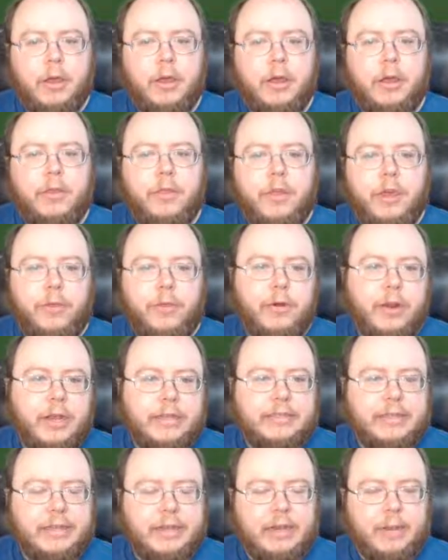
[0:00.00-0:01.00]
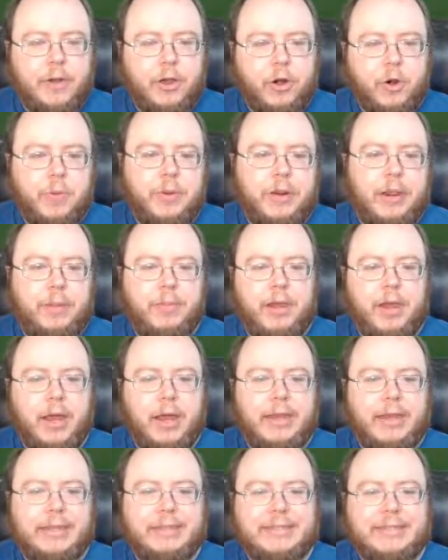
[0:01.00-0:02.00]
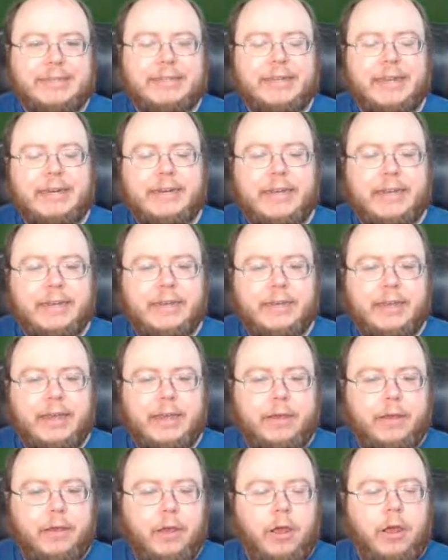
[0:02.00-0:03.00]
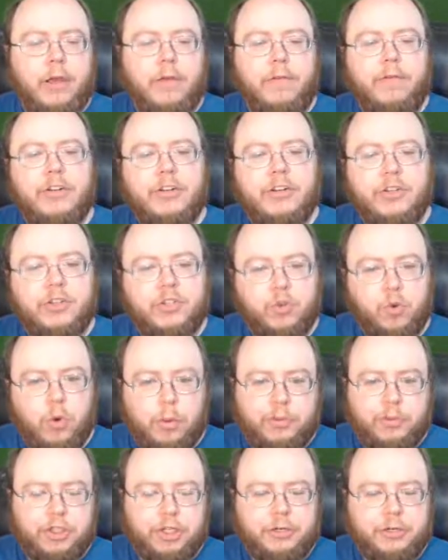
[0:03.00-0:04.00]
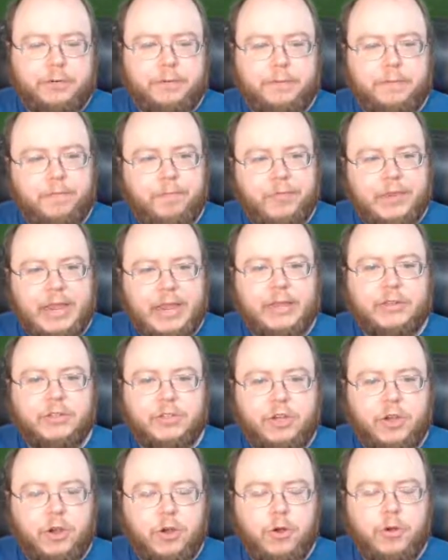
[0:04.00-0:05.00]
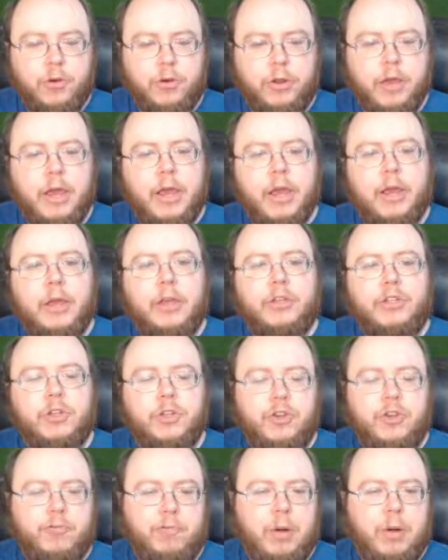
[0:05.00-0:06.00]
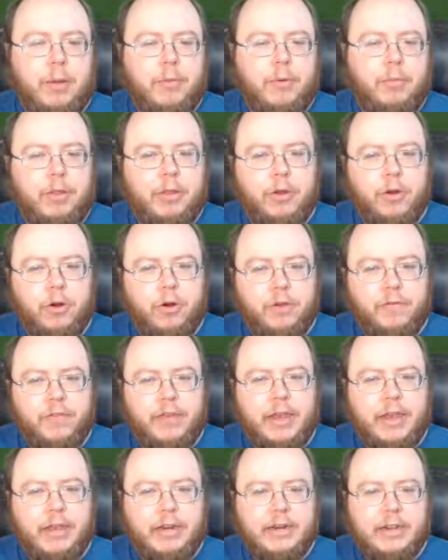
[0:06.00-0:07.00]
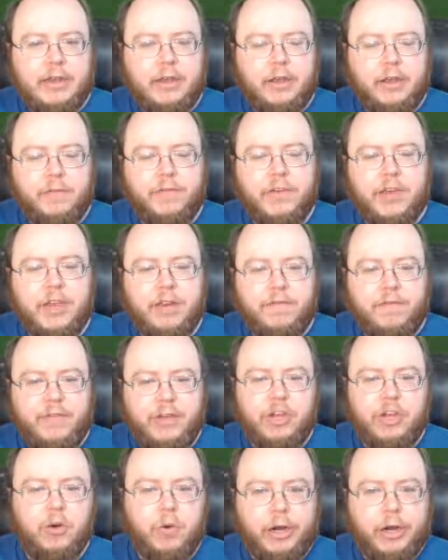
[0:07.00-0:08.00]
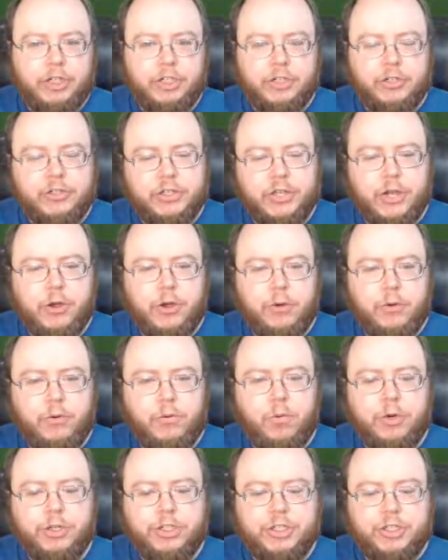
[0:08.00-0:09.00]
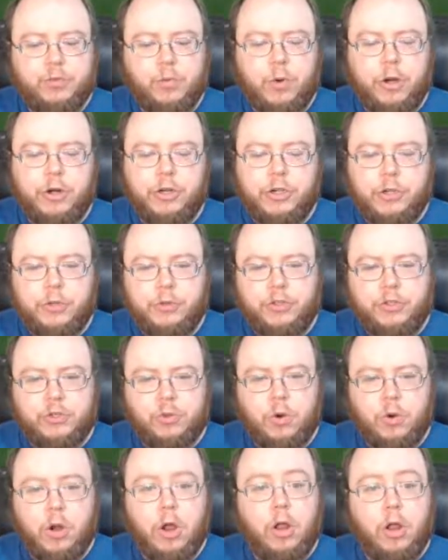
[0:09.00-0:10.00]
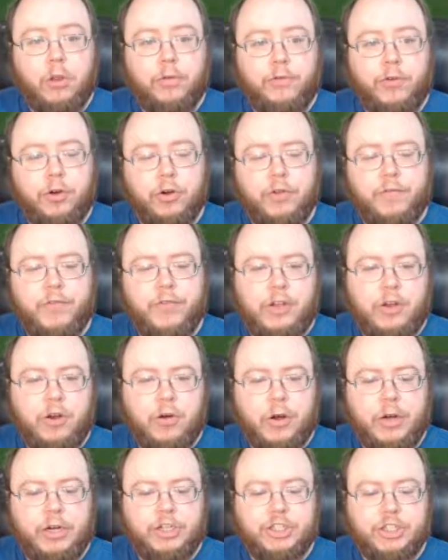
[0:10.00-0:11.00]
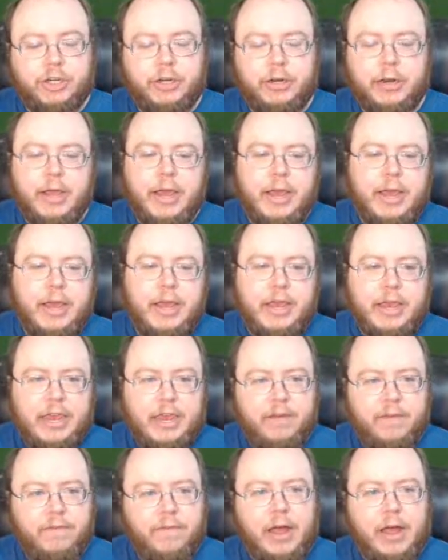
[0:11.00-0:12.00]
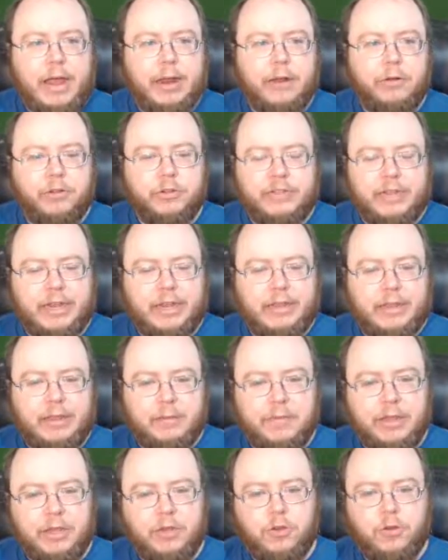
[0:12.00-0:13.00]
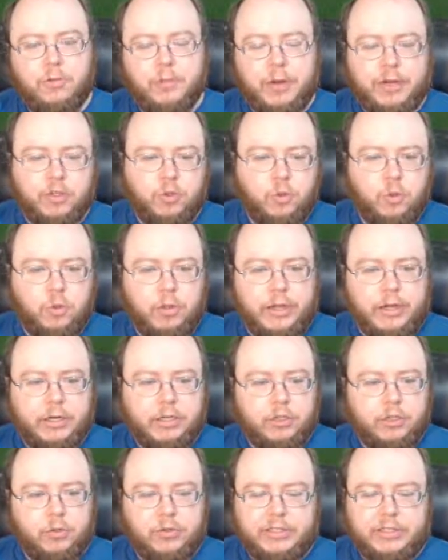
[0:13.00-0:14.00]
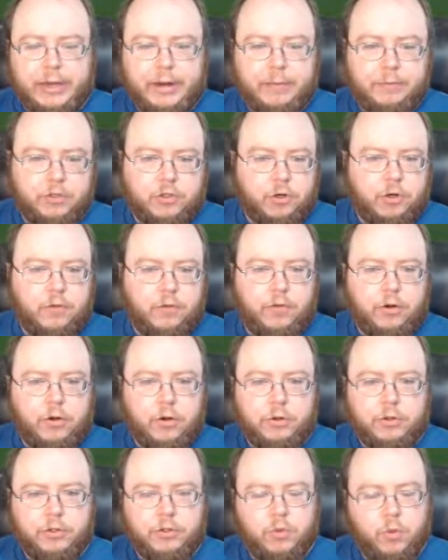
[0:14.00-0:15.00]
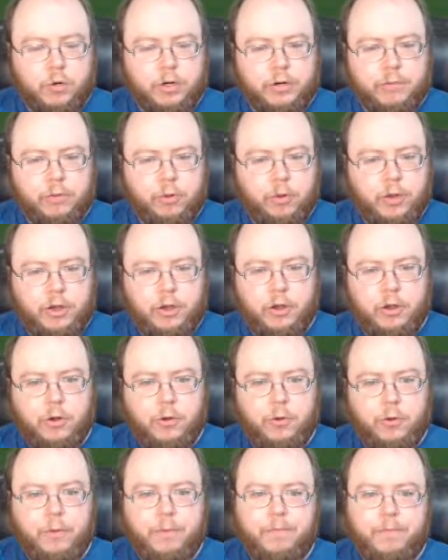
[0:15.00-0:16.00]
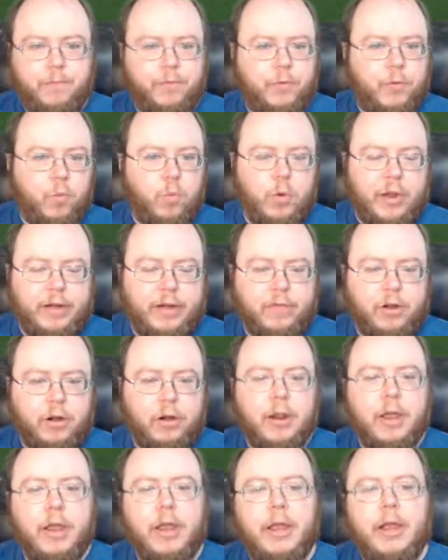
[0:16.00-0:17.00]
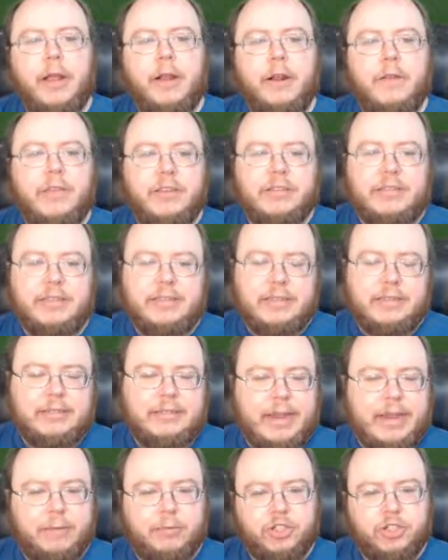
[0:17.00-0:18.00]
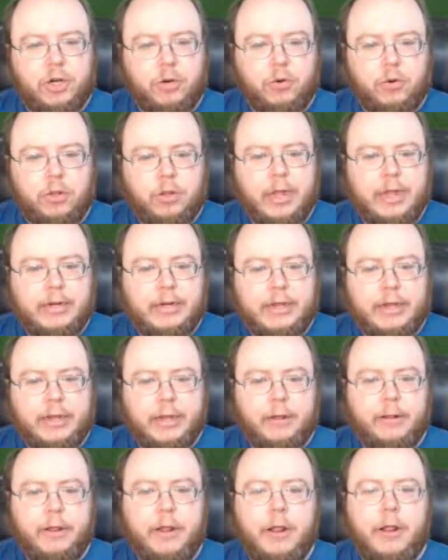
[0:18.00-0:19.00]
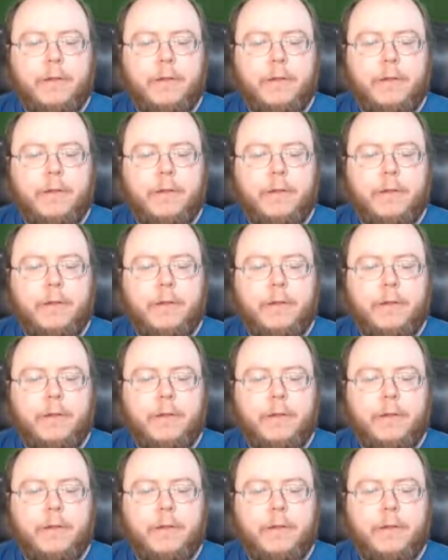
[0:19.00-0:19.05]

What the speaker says: The other nice thing about OpenAPI is this idea of description as code. So you've probably heard of the idea of configuration as code, which is where you store all of your configuration in files that can then be used by tooling to set up servers or deploy code, whatever. This is the same general idea.